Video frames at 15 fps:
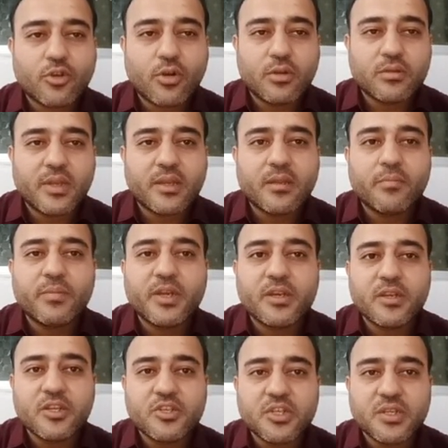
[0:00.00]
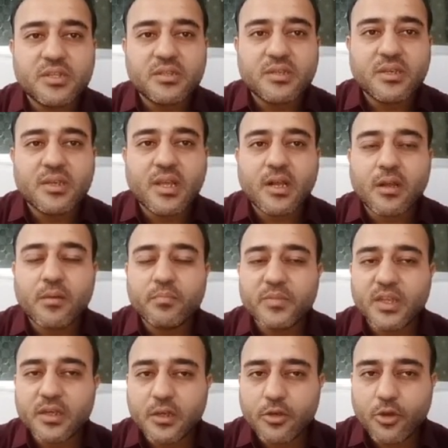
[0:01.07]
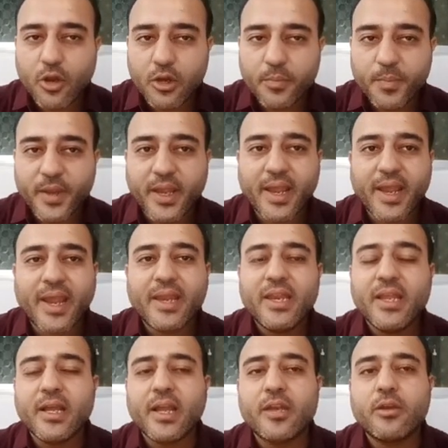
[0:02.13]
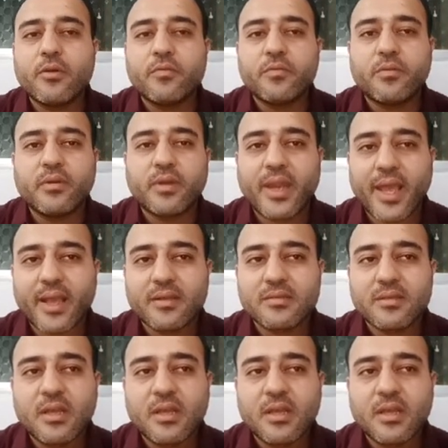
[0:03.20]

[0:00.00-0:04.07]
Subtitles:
that the British East India Company did not pay any kind of tax,